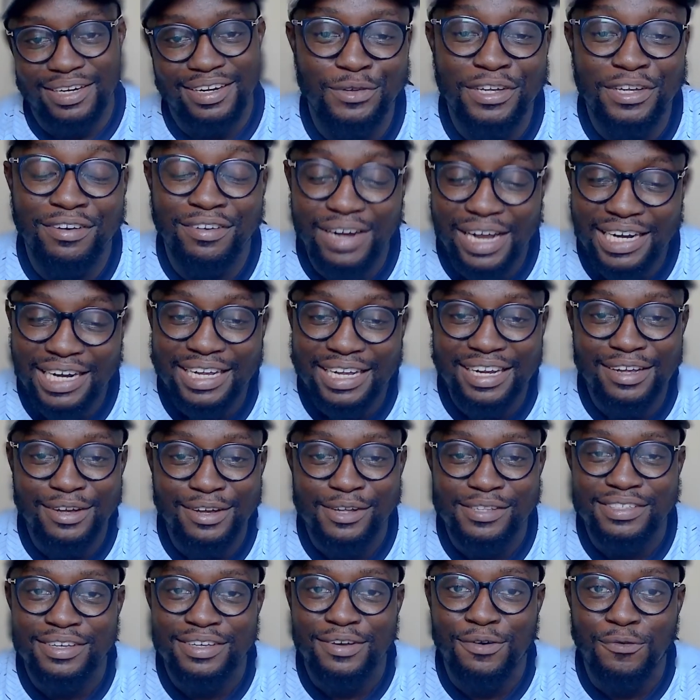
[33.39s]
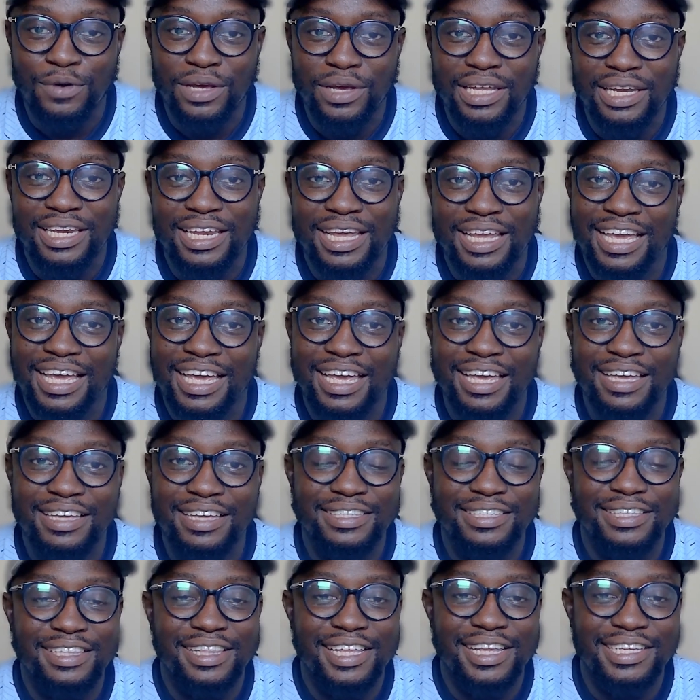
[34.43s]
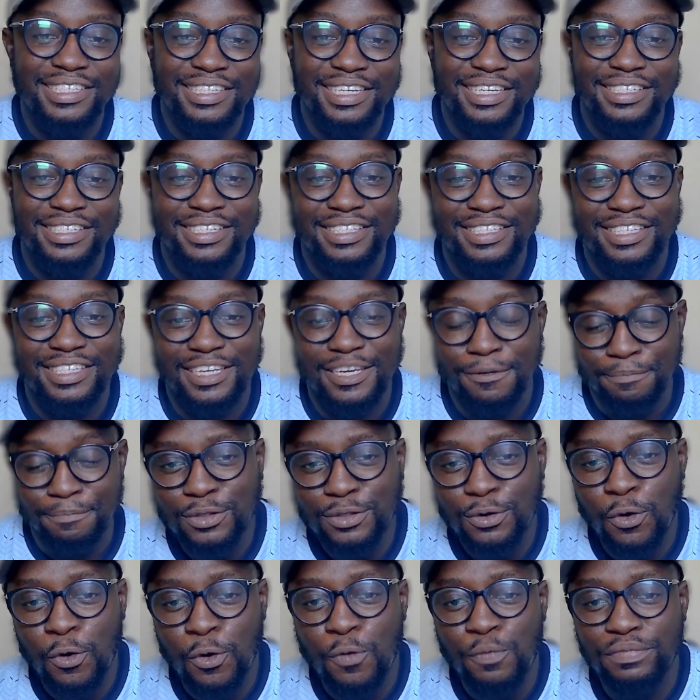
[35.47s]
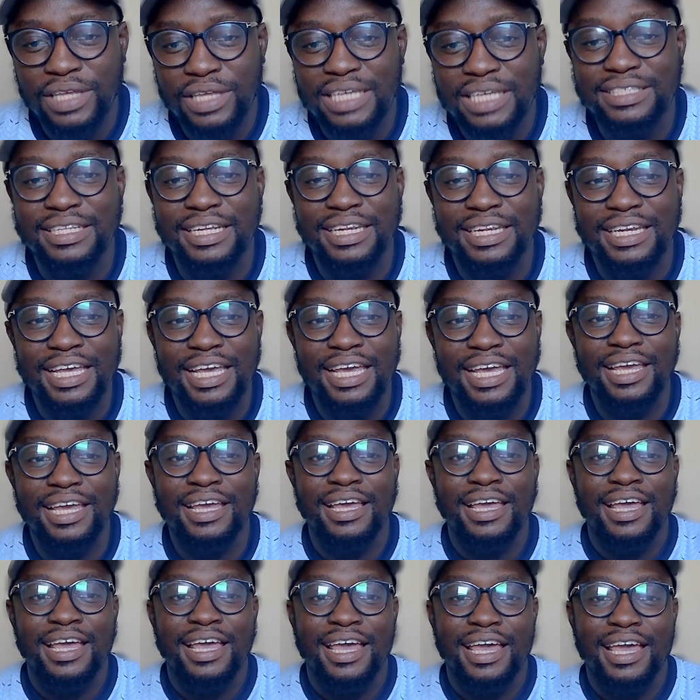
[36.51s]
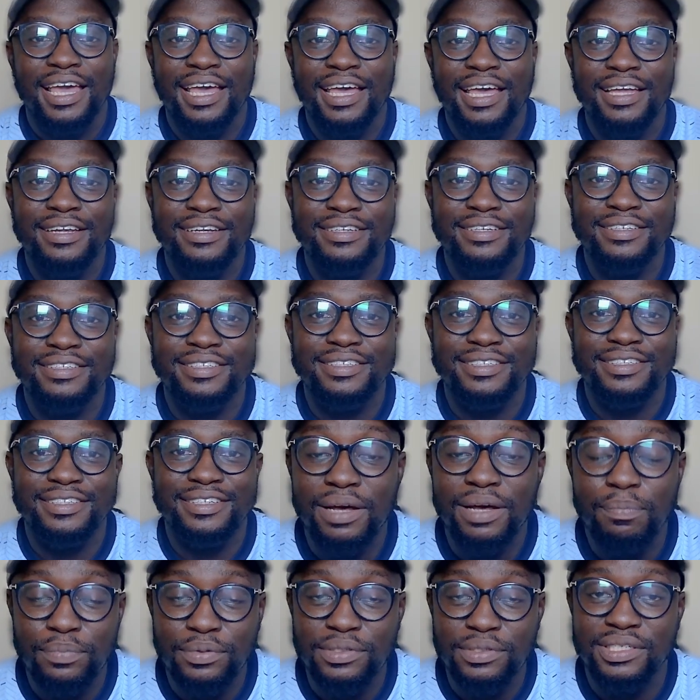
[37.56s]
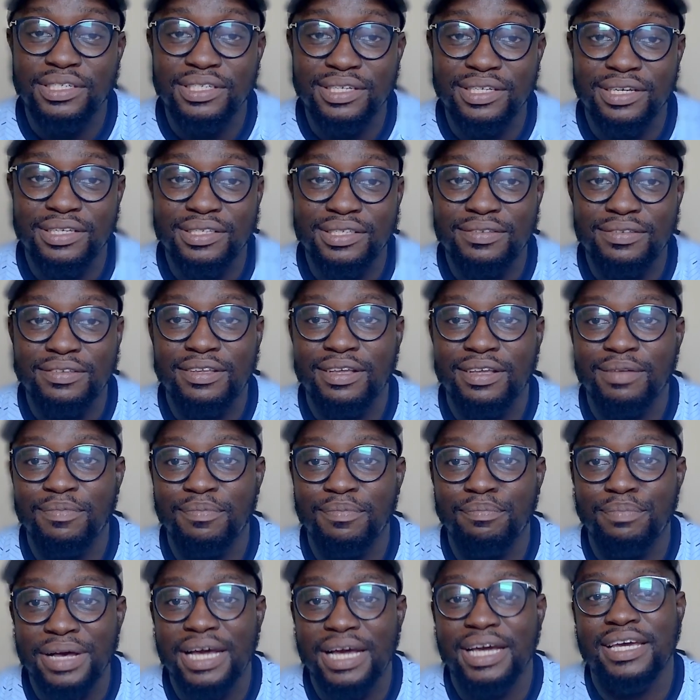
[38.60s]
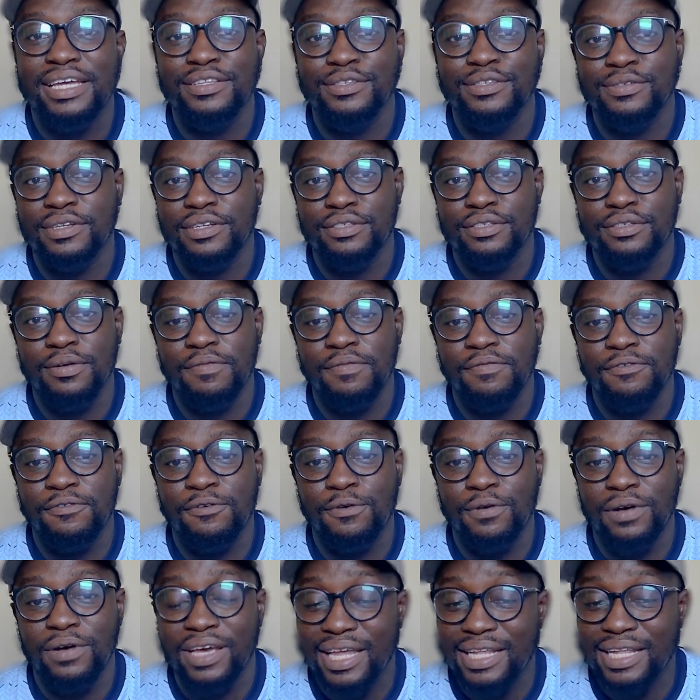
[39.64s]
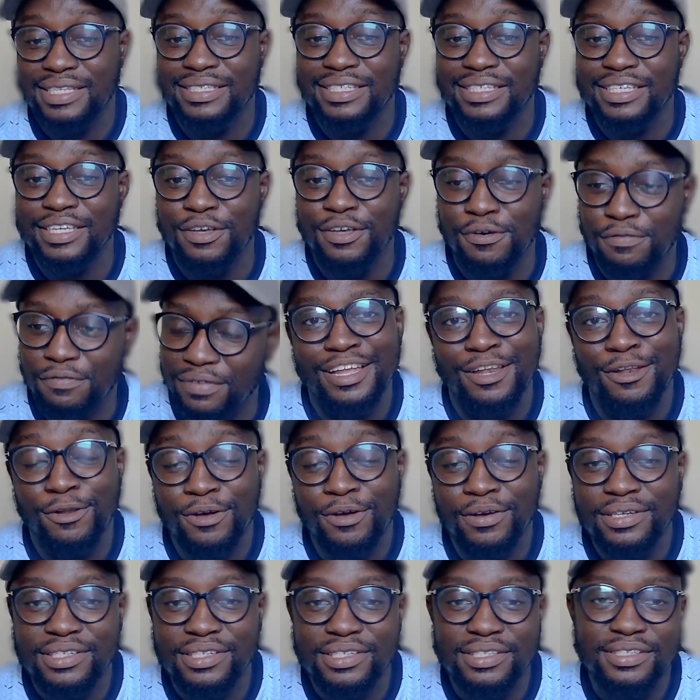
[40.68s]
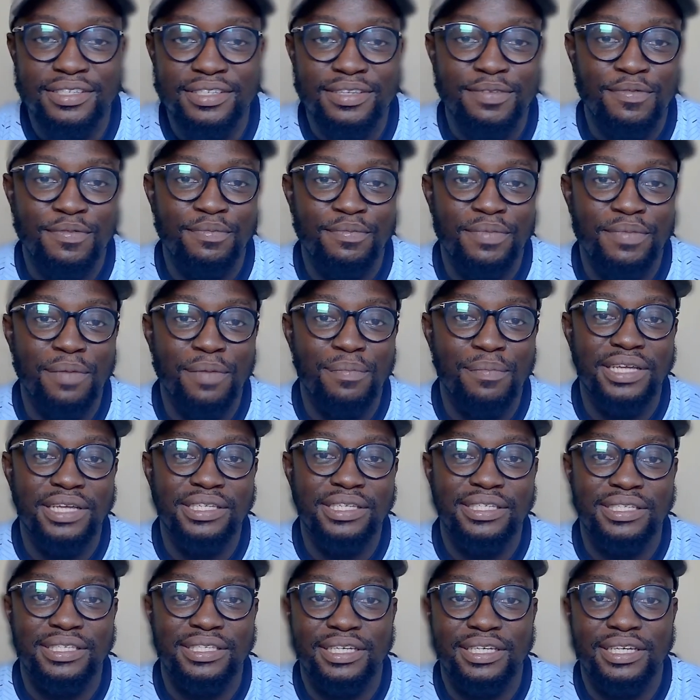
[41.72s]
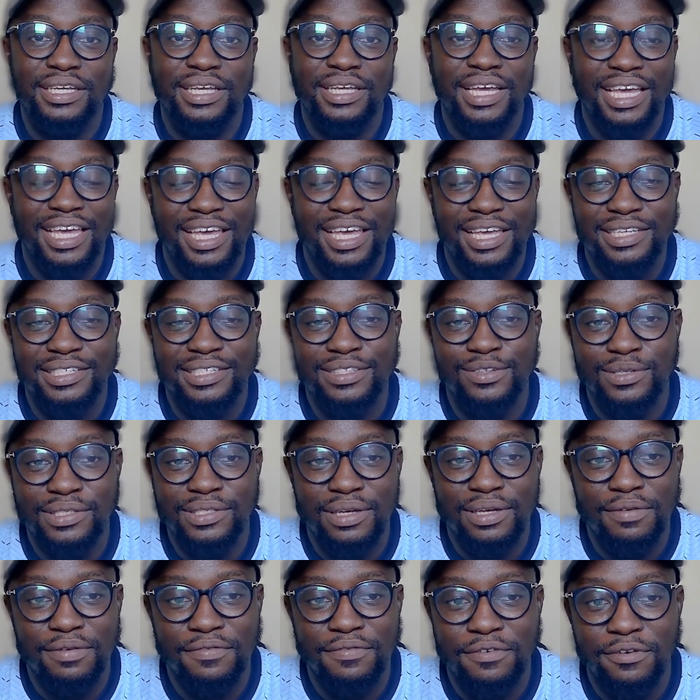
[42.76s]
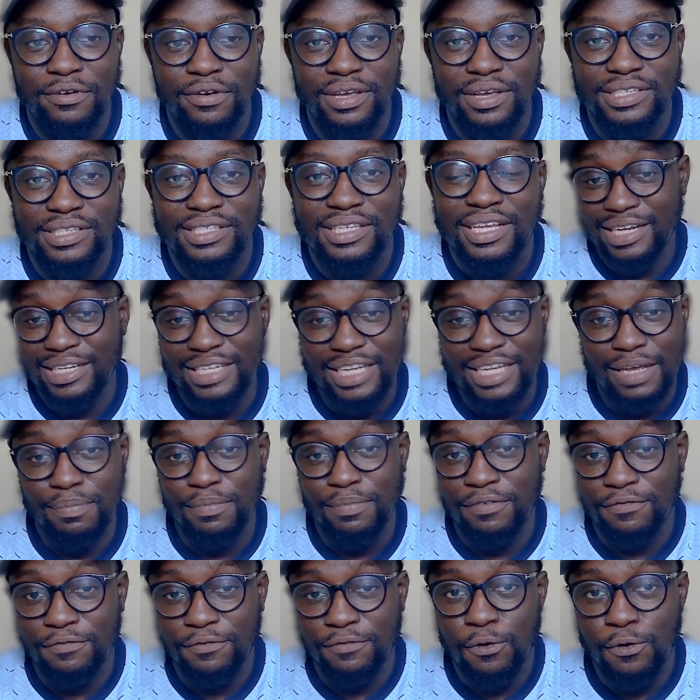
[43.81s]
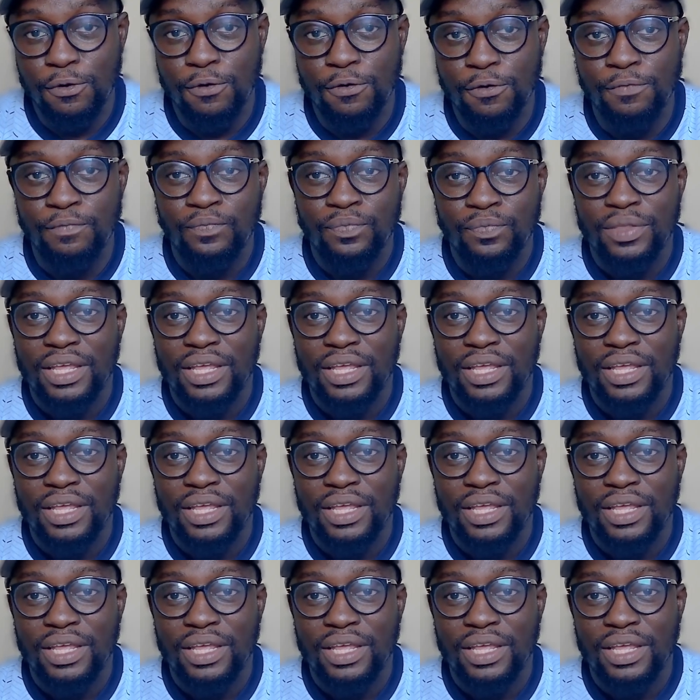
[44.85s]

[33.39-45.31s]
We grinded out a win against Leicester City at home yesterday, and that pushes us back into the top four, courtesy of a loss by Man City against Nottingham Forest the day before.